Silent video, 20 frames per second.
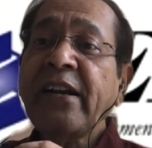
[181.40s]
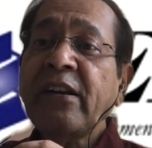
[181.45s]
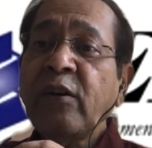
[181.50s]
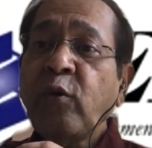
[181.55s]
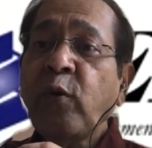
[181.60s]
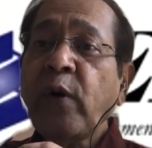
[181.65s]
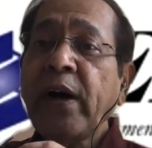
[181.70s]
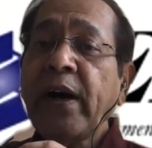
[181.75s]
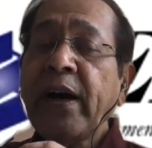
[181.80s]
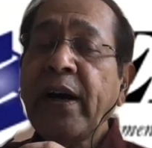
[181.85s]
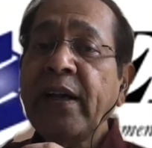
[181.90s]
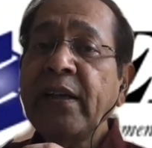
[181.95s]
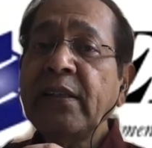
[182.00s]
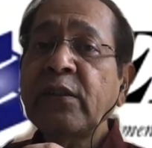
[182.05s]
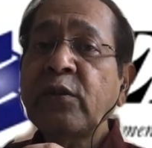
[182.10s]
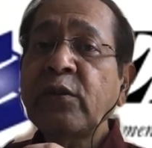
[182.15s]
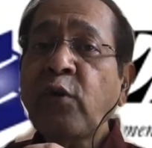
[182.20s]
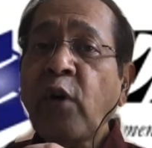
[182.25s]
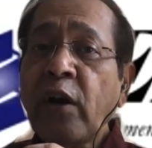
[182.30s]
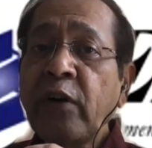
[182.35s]

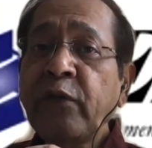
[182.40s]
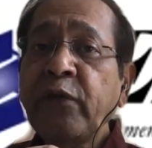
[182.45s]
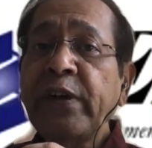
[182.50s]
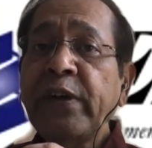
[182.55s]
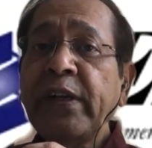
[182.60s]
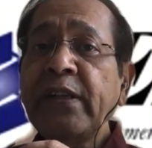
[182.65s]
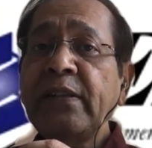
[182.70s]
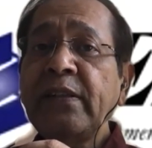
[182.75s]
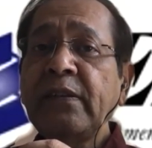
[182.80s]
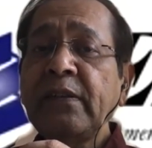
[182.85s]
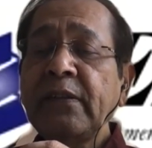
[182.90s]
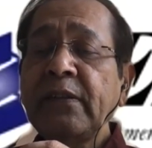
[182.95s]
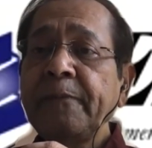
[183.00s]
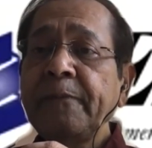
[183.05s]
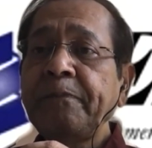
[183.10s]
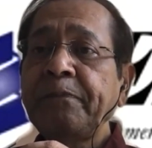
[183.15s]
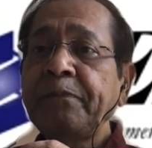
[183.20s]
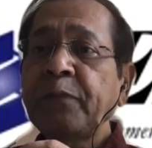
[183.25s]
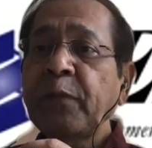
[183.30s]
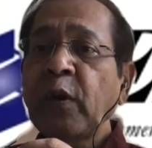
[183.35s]
requires confidence,
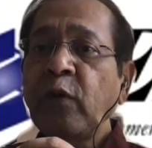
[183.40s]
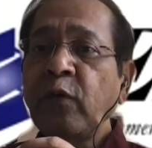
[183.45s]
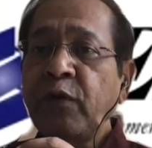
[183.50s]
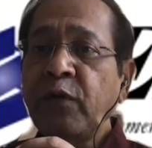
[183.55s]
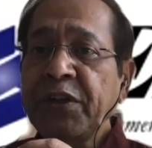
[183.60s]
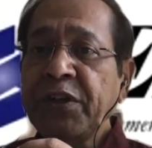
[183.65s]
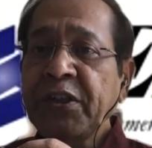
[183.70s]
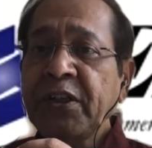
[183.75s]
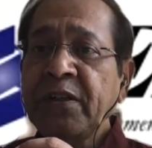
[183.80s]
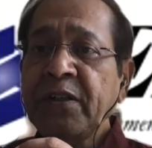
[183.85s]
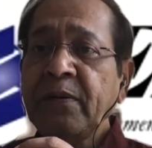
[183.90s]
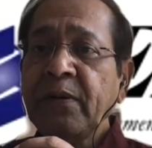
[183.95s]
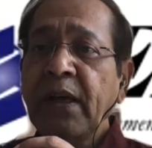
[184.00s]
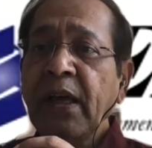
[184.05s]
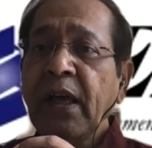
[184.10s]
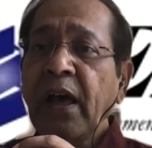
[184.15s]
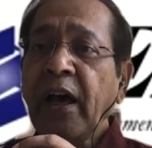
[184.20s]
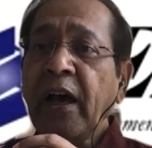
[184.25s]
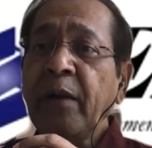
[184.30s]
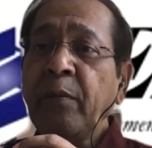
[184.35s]
vision,
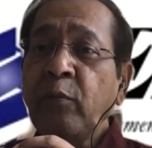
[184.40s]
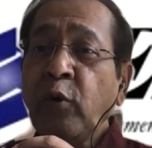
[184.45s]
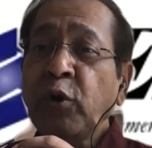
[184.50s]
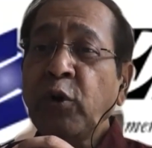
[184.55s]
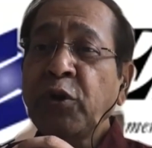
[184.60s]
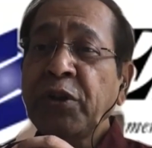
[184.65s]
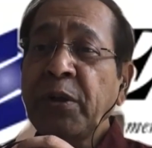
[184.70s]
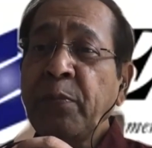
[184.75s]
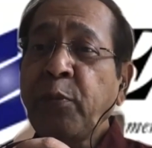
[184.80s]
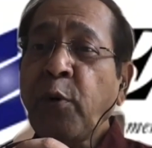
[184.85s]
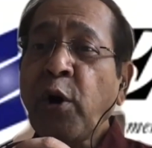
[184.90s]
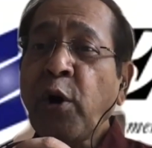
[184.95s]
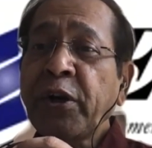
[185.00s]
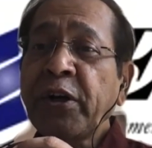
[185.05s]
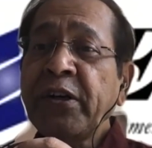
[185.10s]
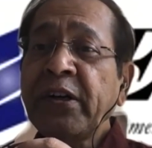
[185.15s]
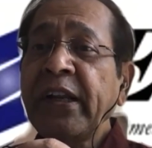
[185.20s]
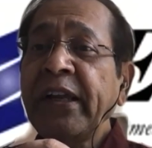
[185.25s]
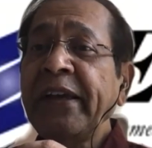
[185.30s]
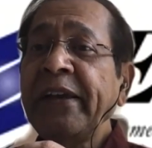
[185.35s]
and most
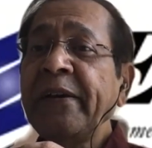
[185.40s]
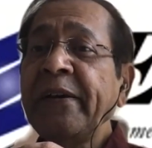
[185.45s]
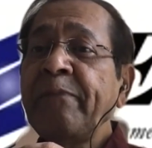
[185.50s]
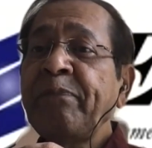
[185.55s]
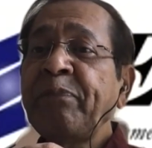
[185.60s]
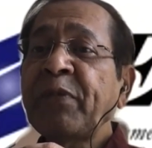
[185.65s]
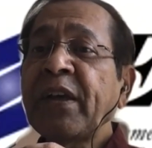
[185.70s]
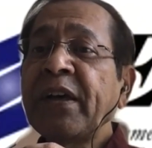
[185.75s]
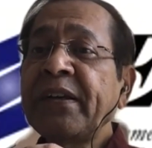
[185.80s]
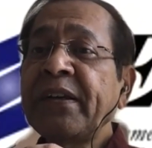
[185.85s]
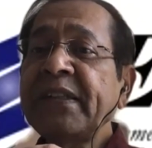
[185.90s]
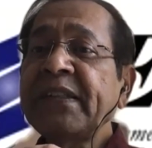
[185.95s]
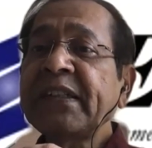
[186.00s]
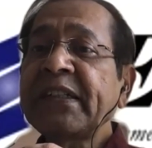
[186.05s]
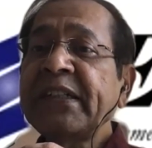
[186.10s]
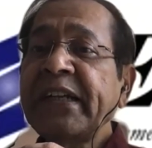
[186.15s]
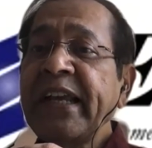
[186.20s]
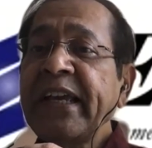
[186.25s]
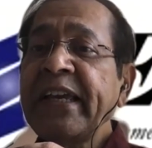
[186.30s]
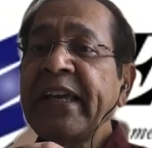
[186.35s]
importantly,
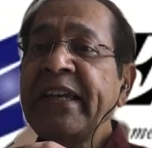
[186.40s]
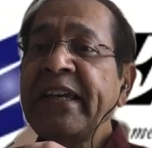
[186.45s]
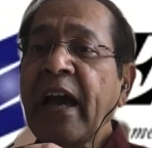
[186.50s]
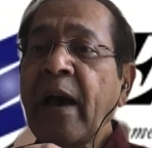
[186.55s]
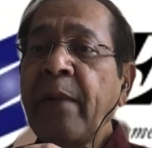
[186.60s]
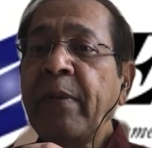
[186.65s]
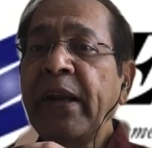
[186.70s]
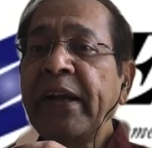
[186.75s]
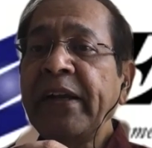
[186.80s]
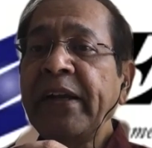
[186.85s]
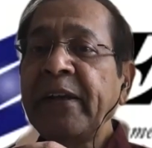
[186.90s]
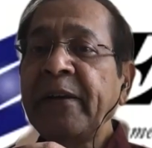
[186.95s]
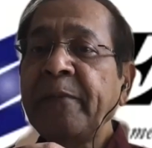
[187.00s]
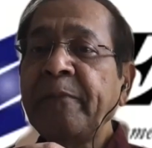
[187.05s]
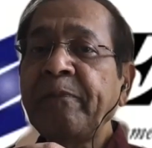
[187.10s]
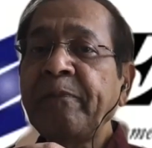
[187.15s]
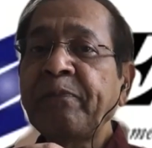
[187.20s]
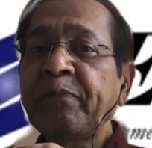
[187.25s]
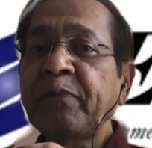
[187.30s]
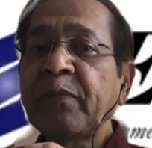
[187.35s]
risk-taking ability.
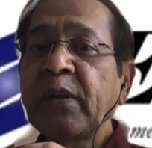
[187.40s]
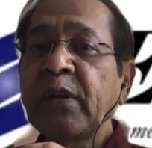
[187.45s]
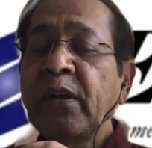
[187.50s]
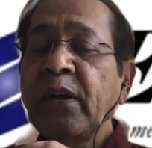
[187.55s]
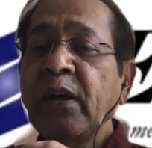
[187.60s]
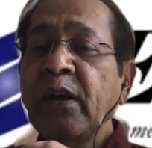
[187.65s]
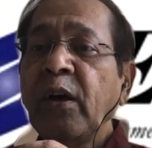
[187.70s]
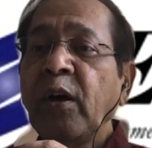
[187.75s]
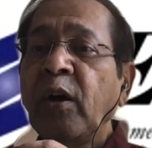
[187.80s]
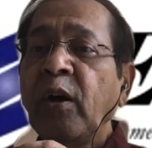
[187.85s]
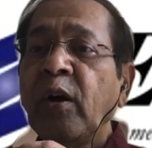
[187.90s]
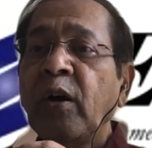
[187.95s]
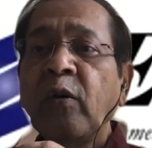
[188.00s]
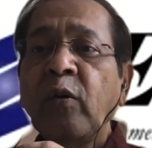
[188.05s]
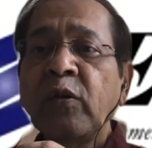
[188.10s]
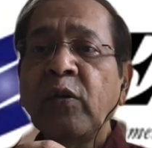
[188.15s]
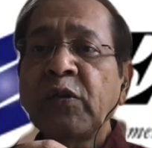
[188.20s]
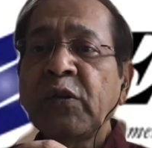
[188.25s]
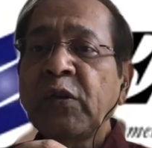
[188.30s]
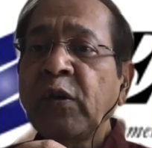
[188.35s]

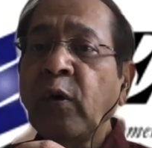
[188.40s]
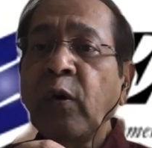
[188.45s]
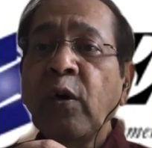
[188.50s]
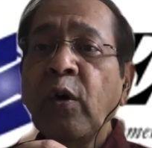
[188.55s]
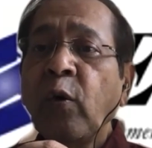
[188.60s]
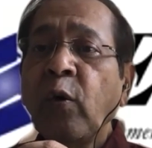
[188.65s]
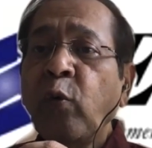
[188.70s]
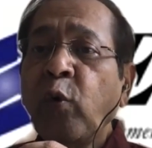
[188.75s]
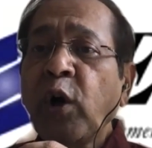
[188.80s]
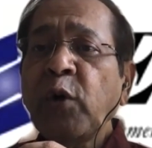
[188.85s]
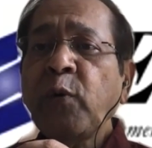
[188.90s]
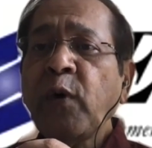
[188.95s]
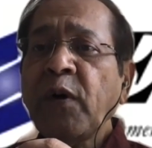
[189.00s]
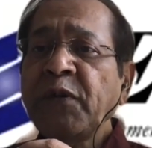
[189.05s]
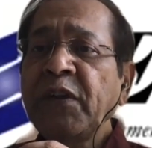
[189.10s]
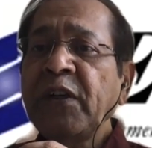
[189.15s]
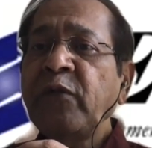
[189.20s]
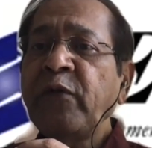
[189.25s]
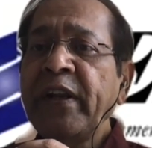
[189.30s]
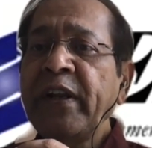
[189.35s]
So, what
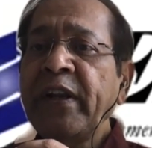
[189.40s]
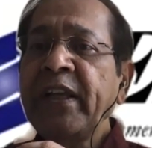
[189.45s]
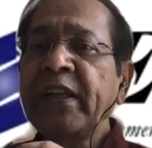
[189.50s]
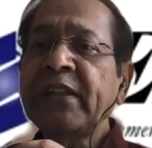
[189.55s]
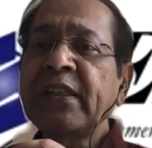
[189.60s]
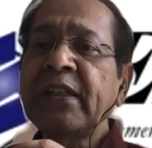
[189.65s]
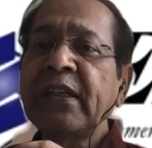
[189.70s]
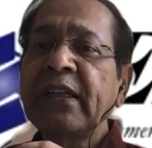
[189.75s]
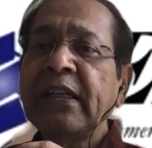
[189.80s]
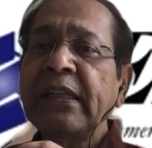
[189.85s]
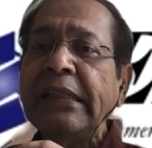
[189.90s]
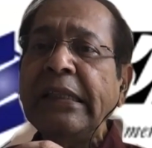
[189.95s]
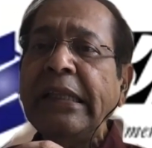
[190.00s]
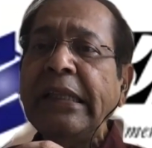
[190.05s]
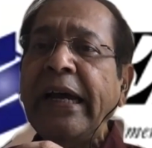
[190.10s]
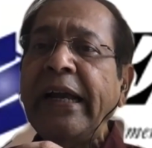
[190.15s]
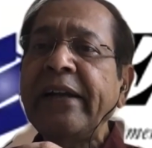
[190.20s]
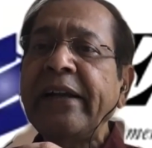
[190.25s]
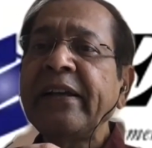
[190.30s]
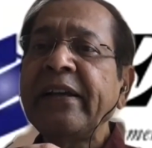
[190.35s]
was it, Vineet,
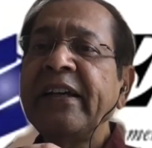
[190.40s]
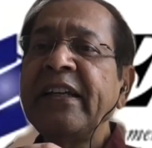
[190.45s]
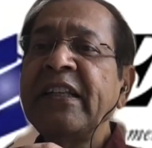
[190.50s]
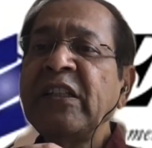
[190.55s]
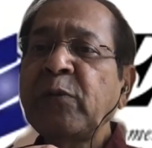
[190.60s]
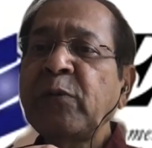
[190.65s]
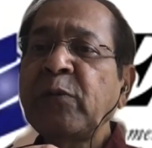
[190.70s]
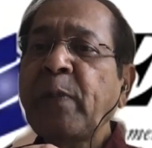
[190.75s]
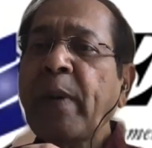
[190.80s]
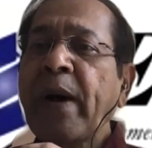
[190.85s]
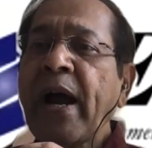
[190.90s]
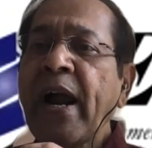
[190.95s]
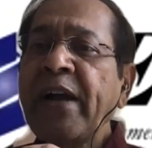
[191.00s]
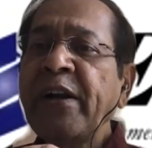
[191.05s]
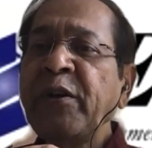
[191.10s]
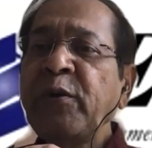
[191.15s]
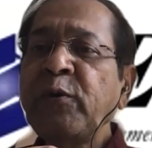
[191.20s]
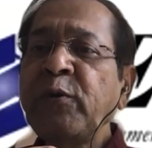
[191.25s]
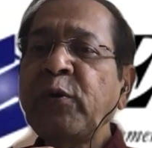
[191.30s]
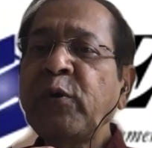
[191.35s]
that inspired
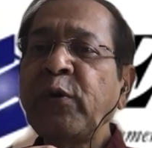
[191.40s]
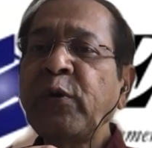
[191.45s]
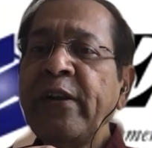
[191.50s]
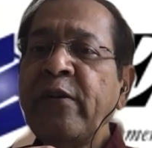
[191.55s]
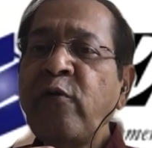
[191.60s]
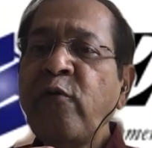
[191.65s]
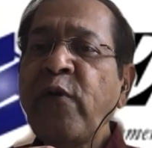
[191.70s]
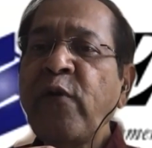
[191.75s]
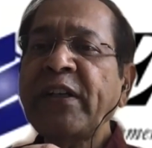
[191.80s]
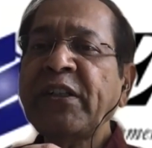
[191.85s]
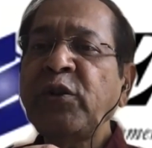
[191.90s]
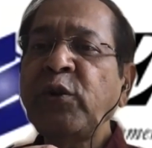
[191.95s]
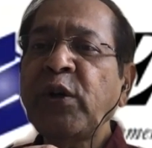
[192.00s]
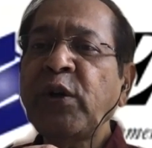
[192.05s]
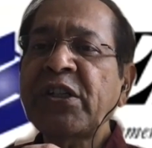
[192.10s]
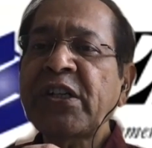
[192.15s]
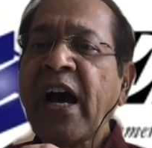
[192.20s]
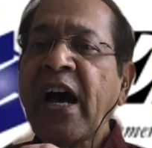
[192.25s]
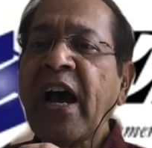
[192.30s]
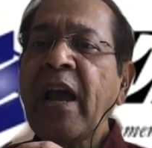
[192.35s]
you to invest your
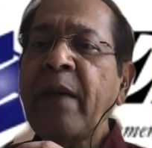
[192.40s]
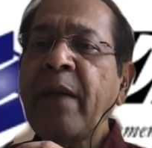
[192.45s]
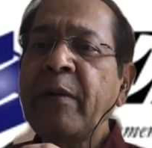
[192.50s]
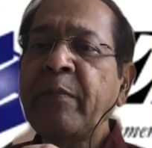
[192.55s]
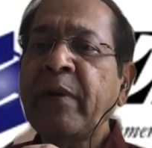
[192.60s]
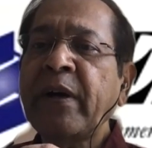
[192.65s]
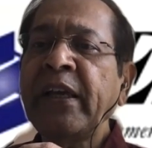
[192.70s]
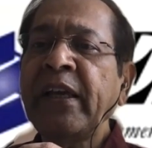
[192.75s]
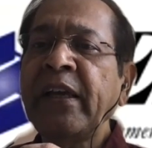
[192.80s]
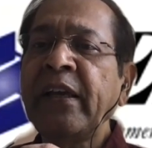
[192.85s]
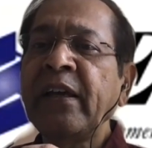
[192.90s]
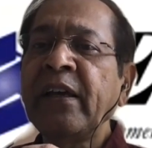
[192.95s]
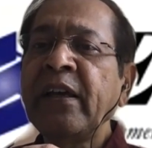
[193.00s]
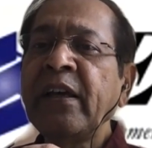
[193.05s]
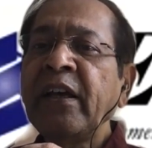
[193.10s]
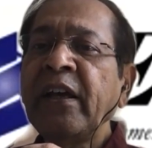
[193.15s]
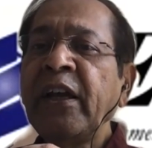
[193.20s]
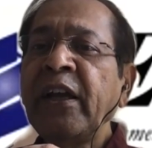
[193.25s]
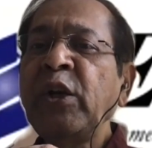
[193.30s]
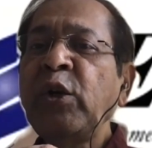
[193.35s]
time and money
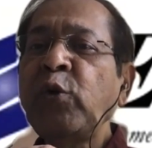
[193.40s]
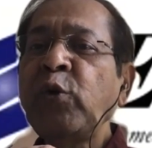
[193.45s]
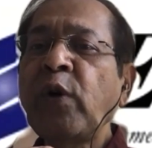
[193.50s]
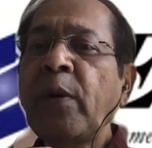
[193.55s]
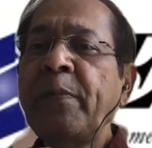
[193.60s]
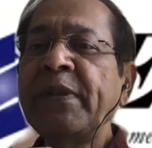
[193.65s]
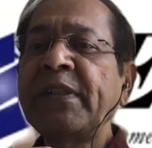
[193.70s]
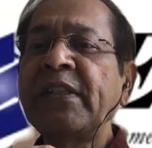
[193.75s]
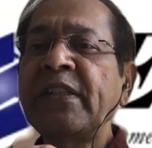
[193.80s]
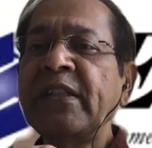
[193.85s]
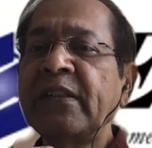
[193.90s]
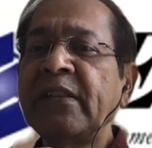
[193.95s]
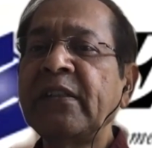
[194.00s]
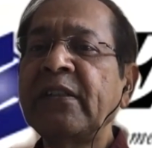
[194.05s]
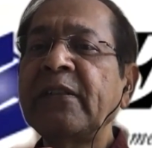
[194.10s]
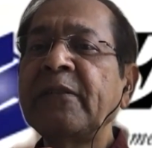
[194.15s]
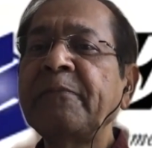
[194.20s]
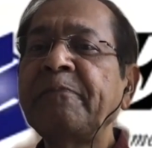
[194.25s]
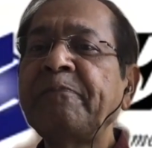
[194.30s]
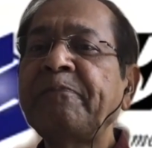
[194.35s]
into a business?